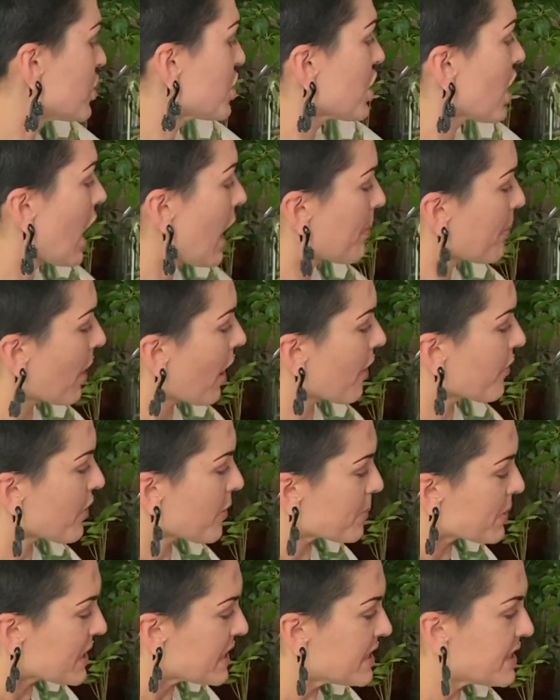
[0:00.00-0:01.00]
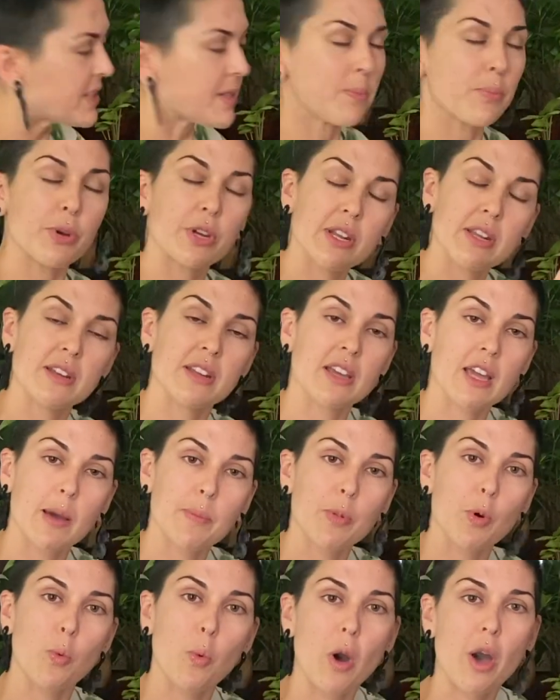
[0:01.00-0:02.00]
chop off a piece and put it in a
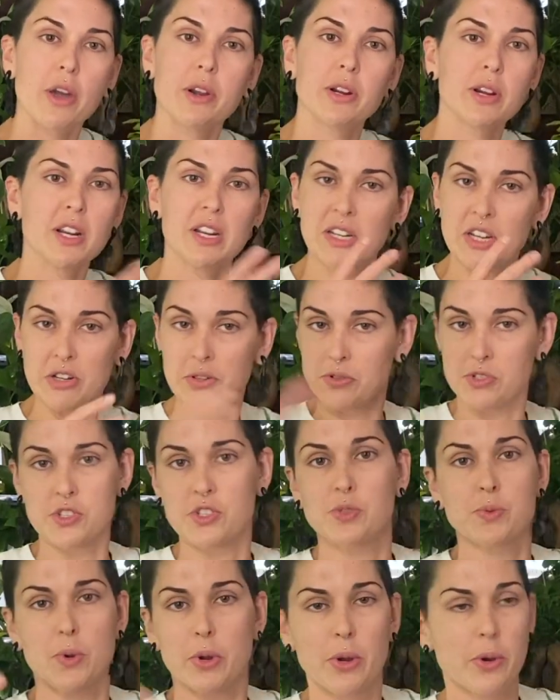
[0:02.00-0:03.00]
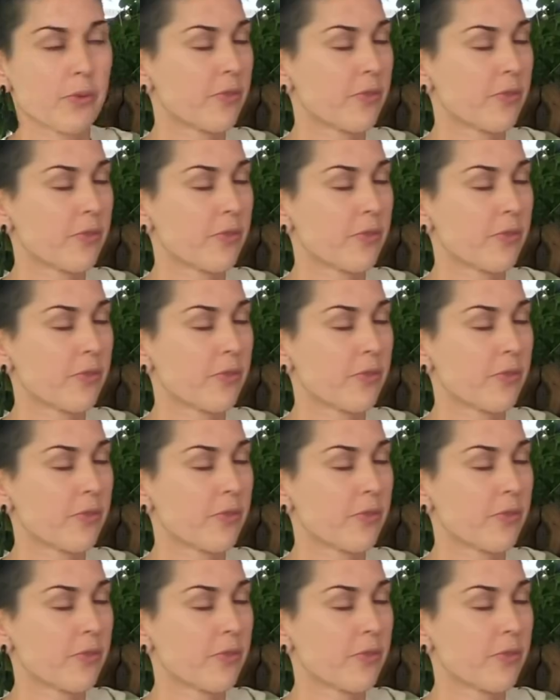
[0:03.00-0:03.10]
cup of water and it'll just grow